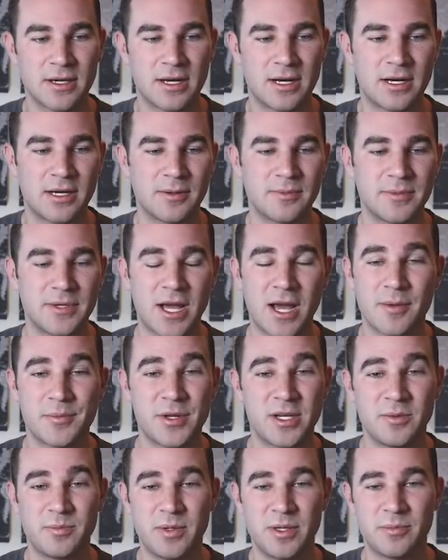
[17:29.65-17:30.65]
Not
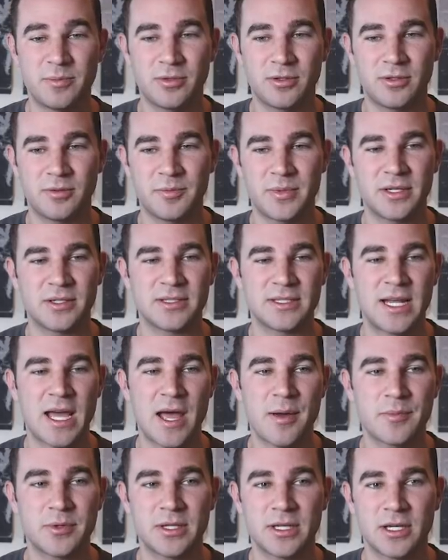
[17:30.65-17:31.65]
many people build an
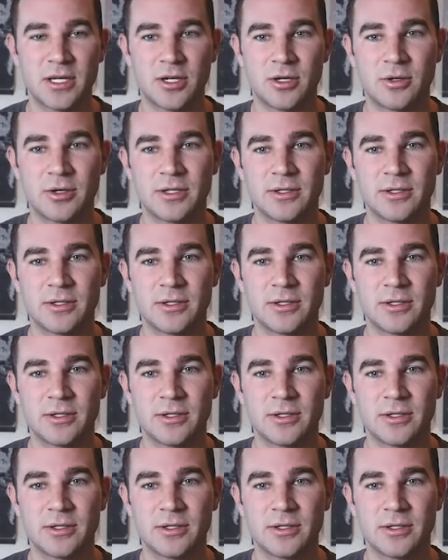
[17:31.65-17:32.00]
app and they go